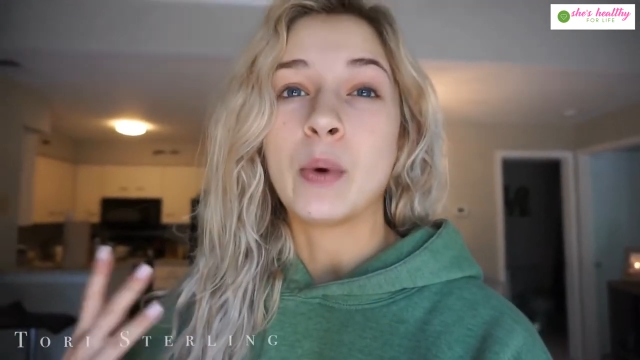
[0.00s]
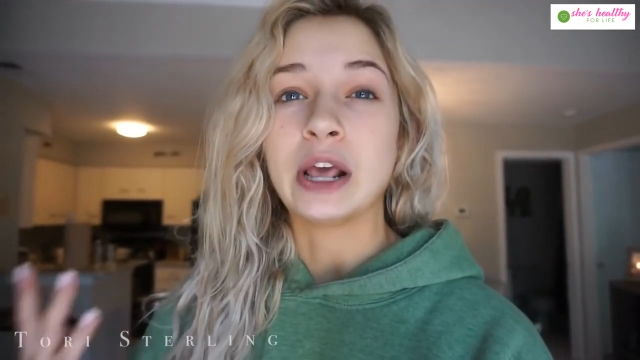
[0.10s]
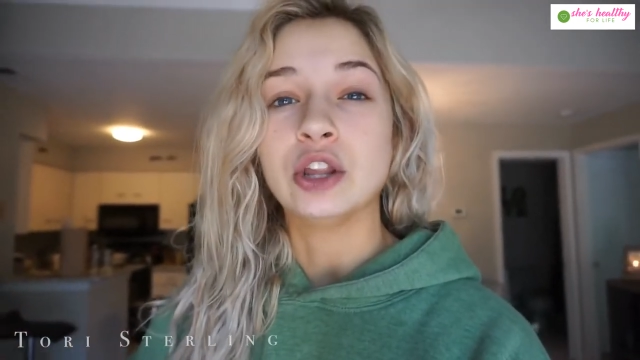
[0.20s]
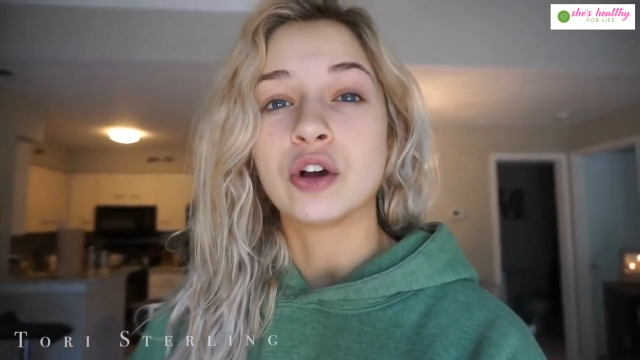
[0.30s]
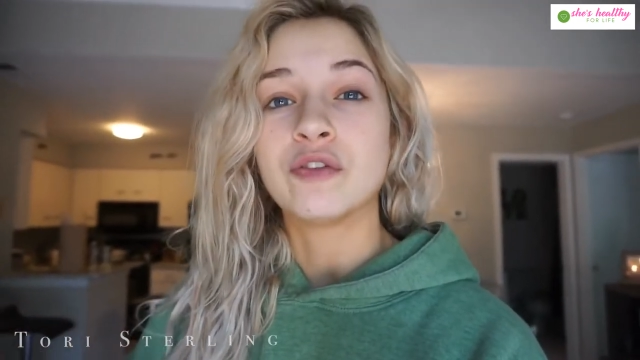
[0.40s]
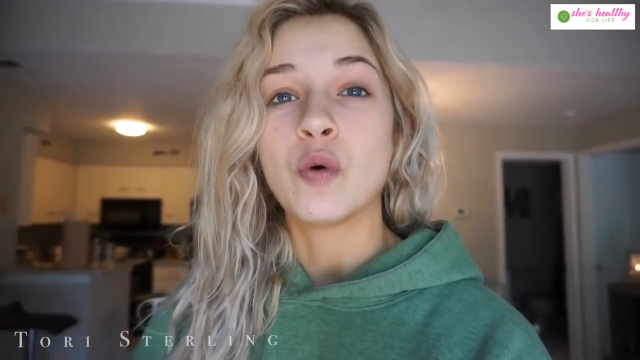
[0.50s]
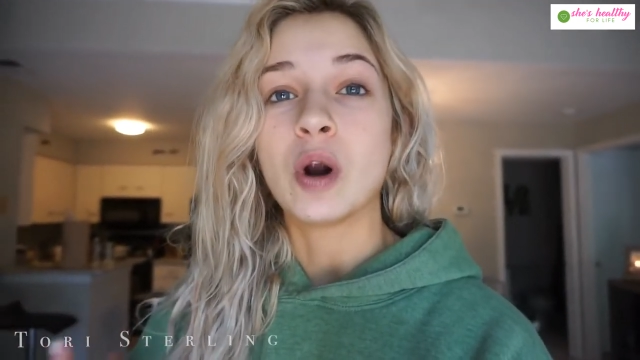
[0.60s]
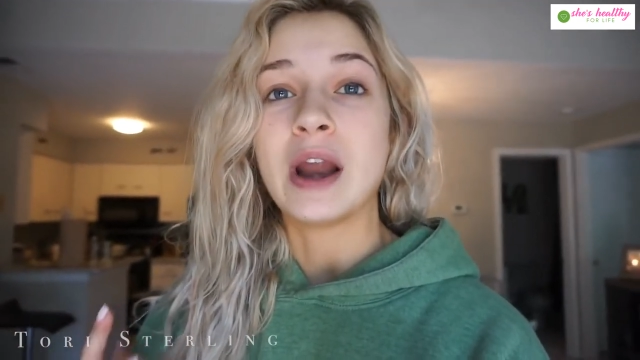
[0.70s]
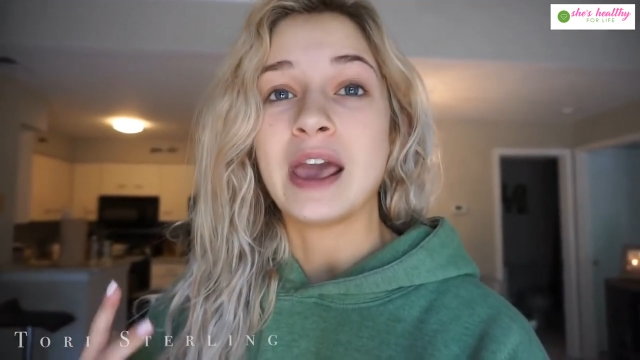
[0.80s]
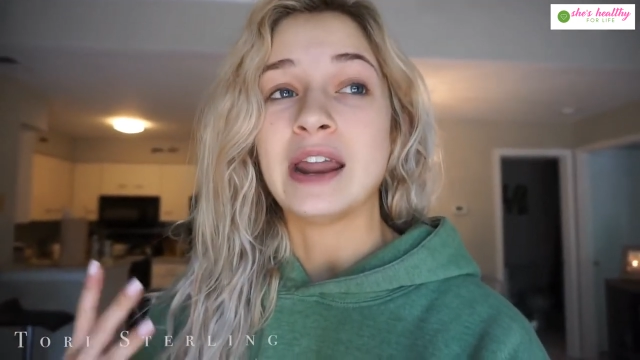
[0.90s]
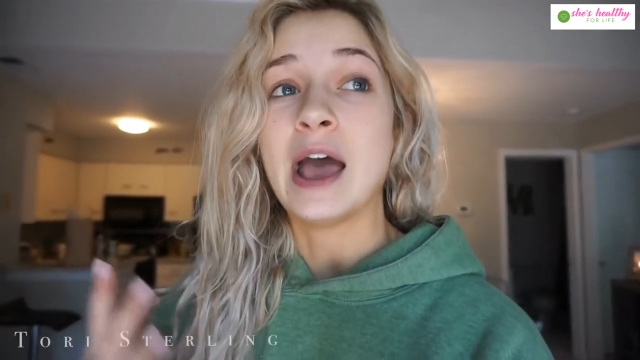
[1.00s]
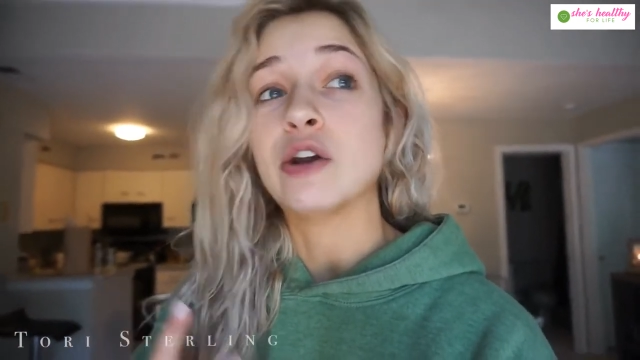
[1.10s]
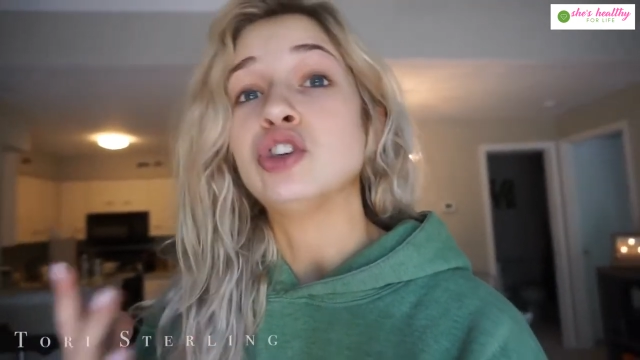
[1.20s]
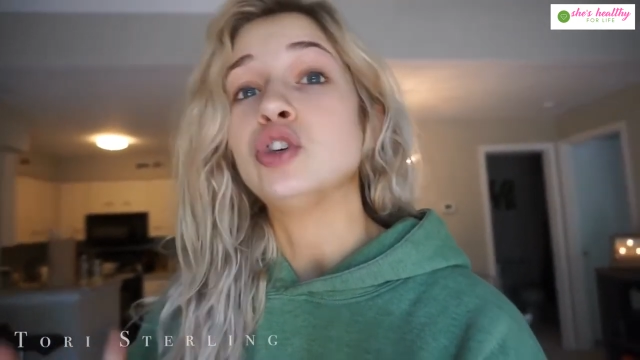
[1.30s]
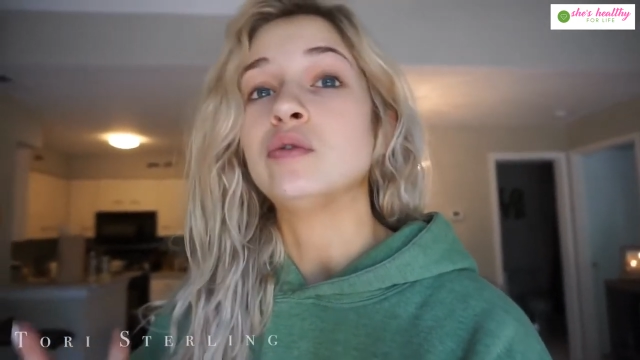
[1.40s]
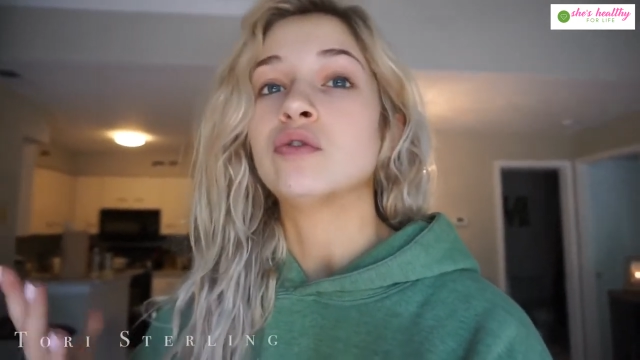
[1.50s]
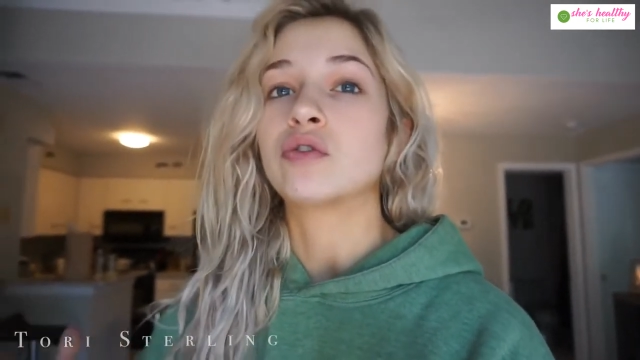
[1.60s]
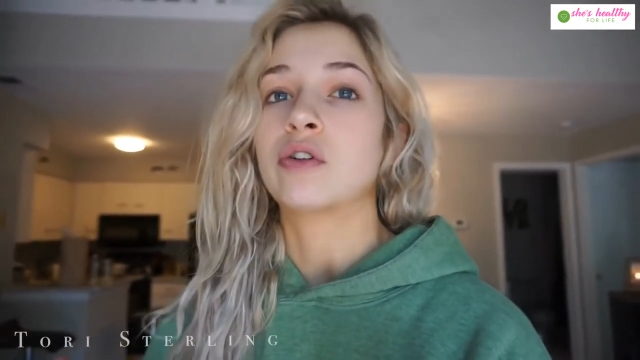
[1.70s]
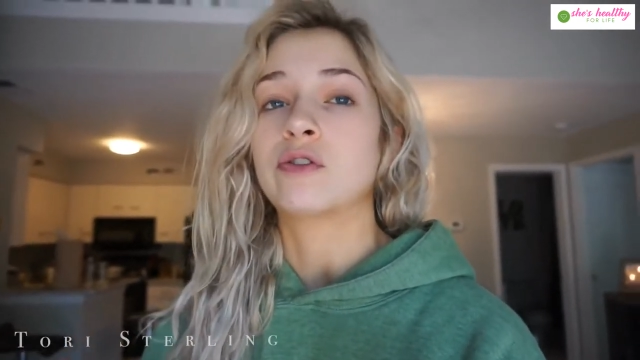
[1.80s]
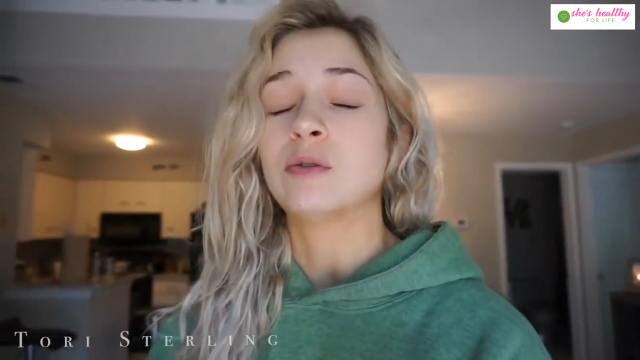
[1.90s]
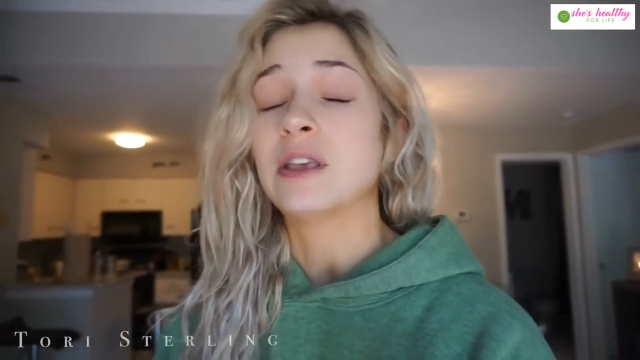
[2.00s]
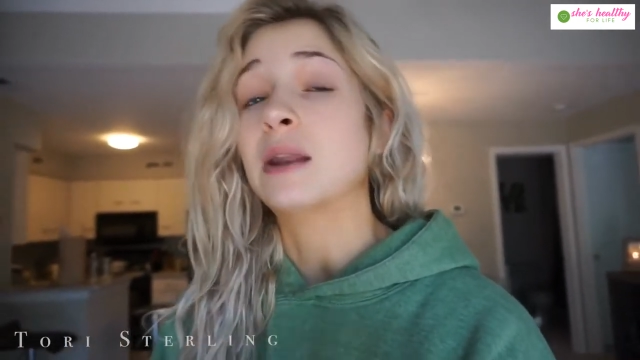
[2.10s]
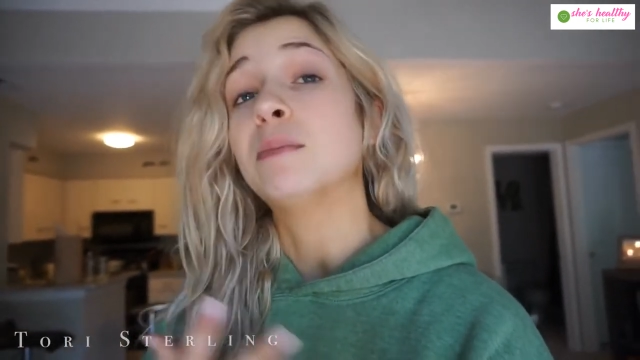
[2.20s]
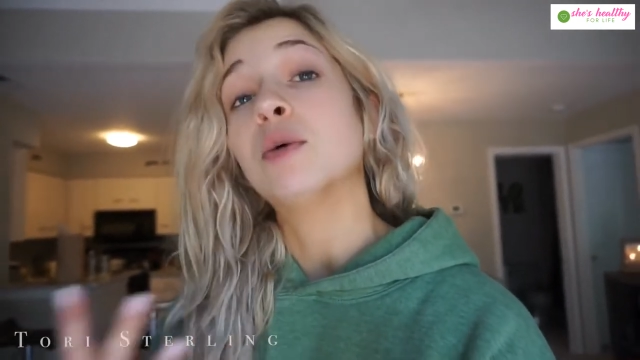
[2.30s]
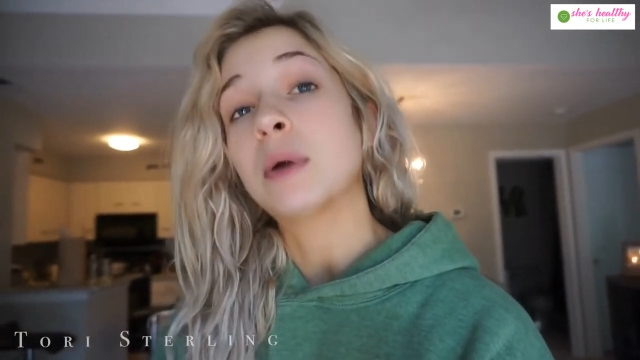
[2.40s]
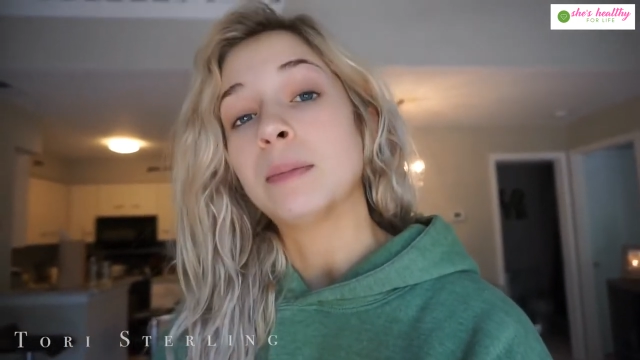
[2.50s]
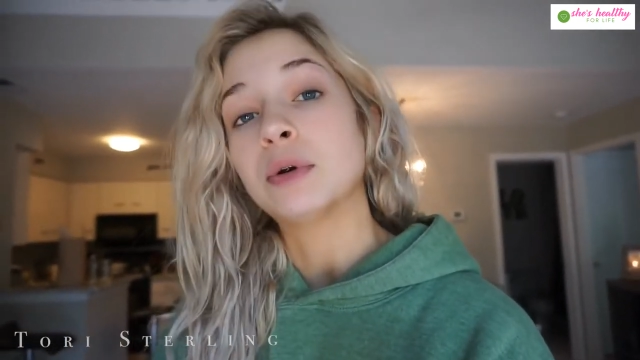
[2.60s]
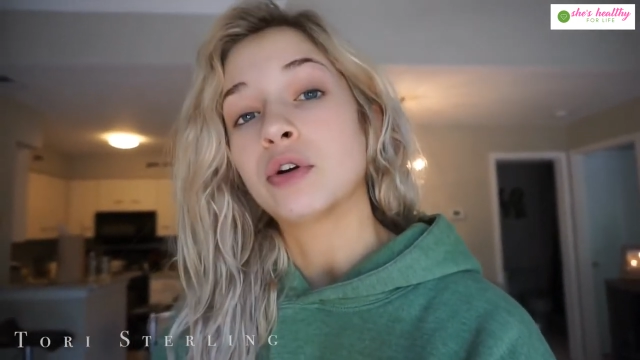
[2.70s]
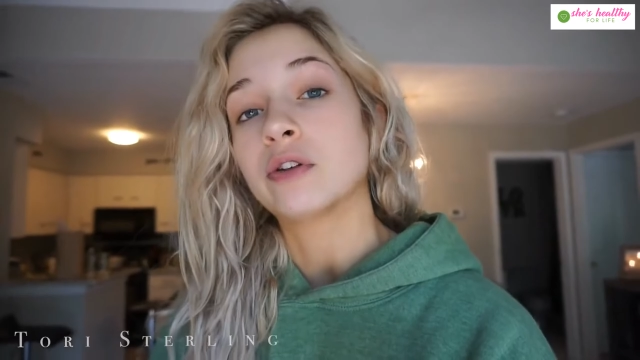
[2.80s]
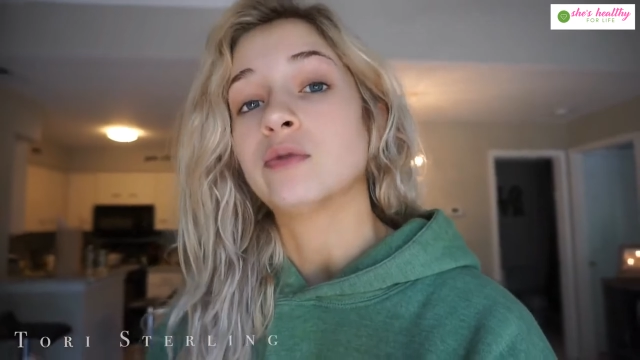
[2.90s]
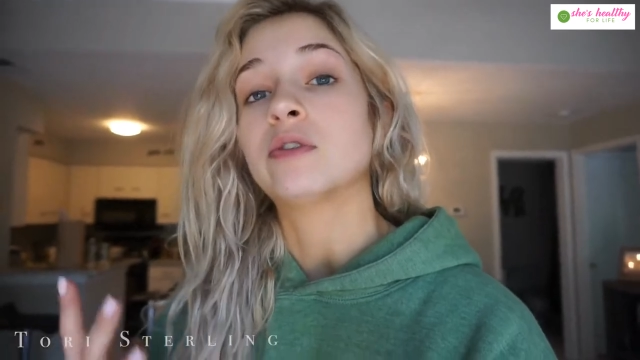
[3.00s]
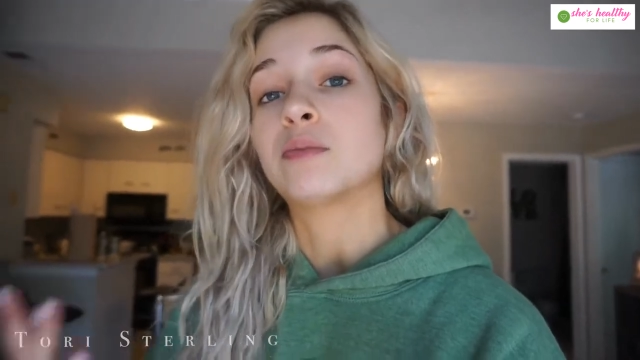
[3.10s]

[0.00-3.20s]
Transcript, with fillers: what I look for, and how to use your groceries, how to meal prep your groceries